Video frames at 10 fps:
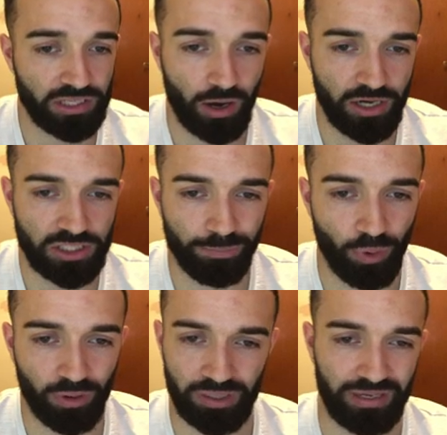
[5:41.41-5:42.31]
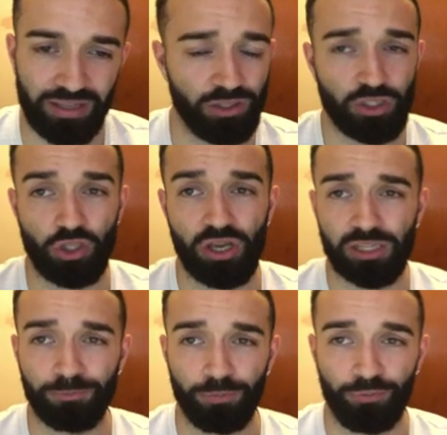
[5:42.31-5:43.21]
These are honestly broken. Like you
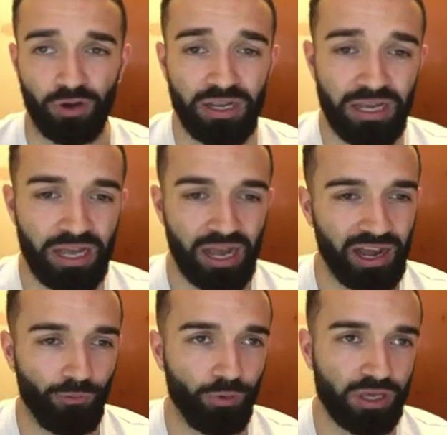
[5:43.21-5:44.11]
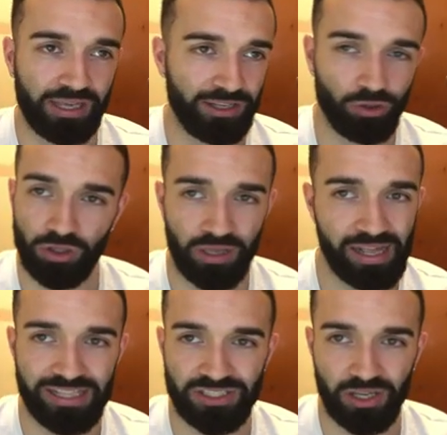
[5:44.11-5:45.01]
get them for free. Uh, you can.
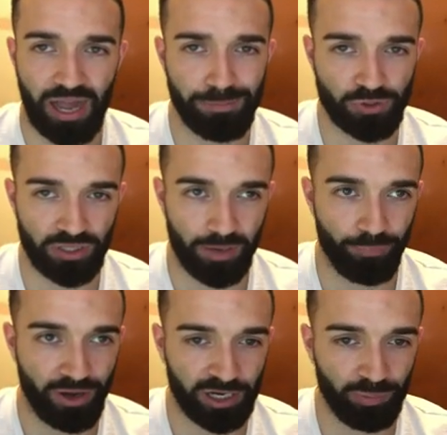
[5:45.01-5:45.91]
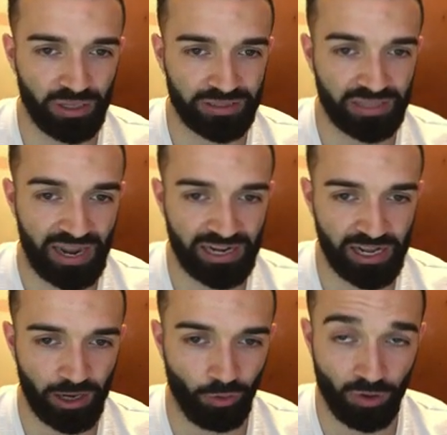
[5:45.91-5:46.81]
It's absolutely unbreakable. A Dyna,
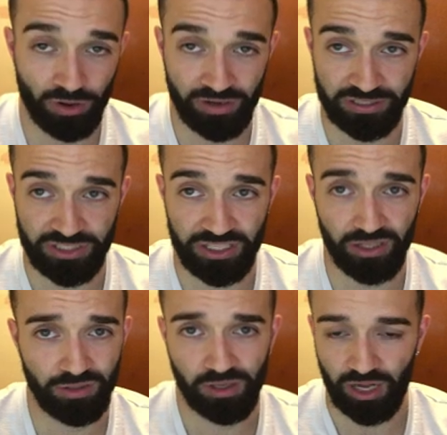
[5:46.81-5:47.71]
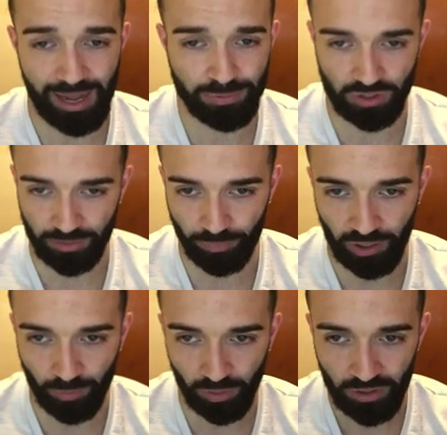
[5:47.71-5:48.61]
a Order, and a Seal. Absolutely
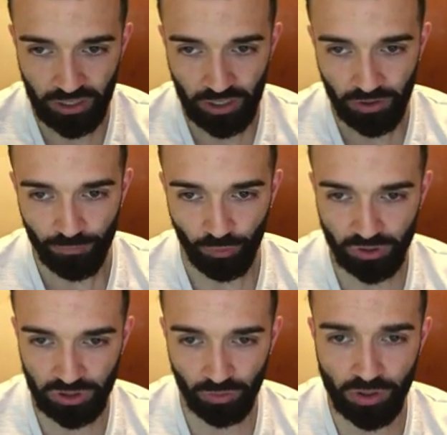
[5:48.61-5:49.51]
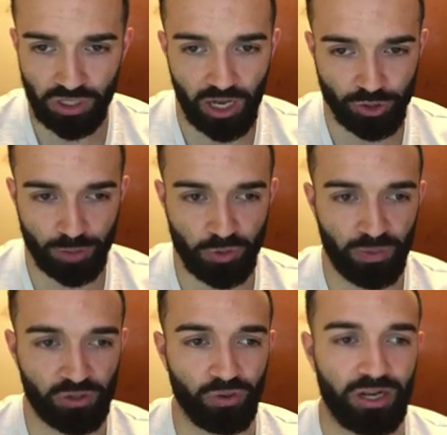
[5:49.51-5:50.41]
unbreakable. Frozen Rose also helps you
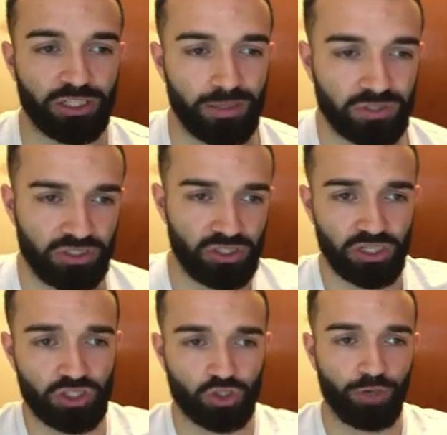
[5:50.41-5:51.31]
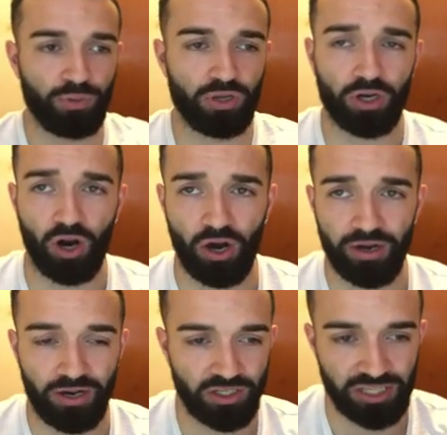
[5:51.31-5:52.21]
play through hand traps because you just tribute your
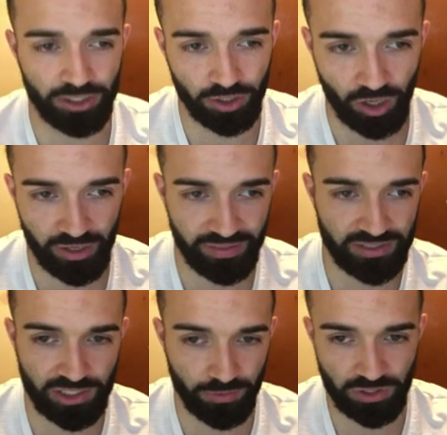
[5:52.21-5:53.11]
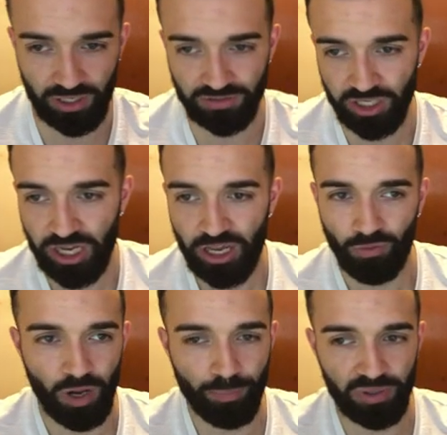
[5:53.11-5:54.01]
card or send your card and then still resolves.
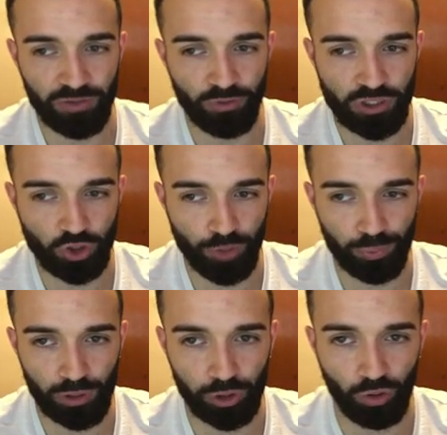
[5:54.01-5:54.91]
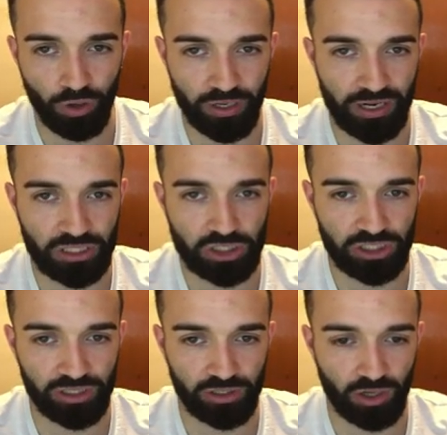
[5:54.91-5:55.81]
One Brilliant Fusion, Triple Allure, you got
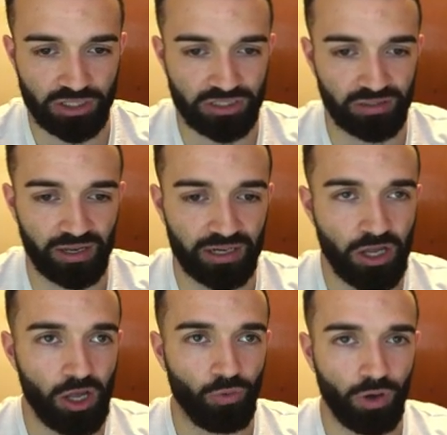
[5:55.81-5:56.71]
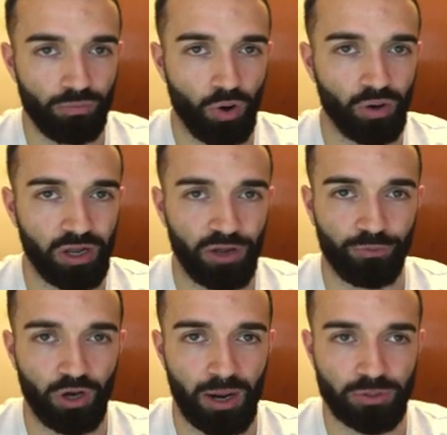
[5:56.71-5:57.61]
shit ton of darks in the deck. One
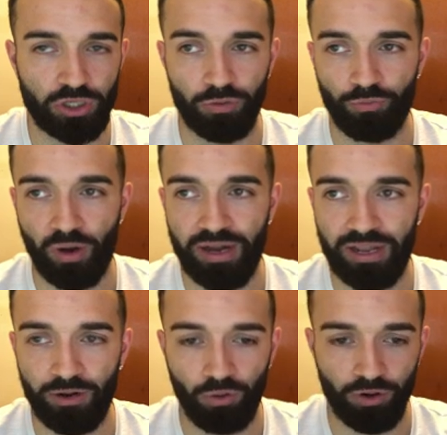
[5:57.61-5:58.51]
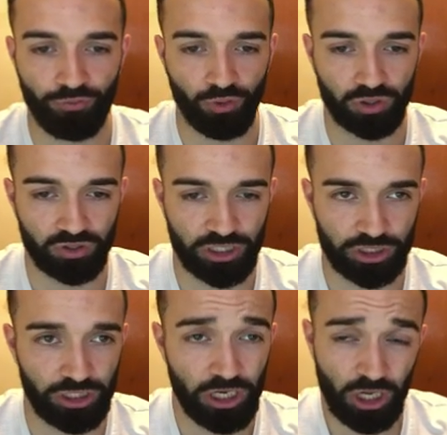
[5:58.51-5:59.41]
Rota for your option of Raiden or Photon
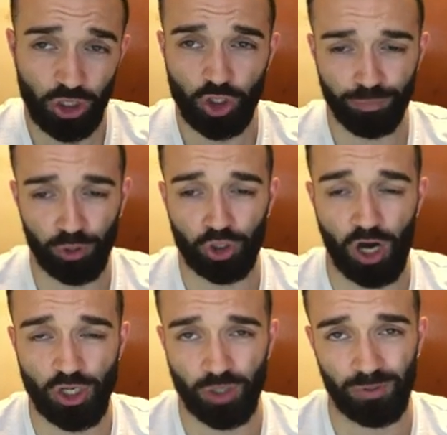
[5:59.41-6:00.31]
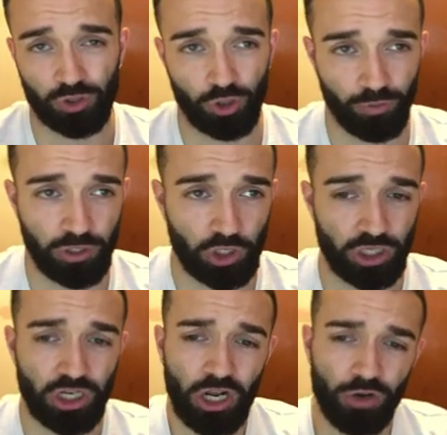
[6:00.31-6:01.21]
Thrasher. Triple Charge, Triple Solar
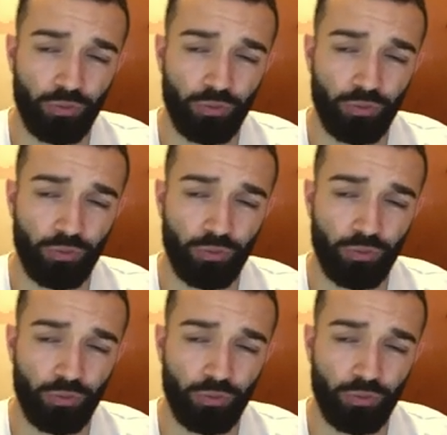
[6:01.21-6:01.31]
Recharge.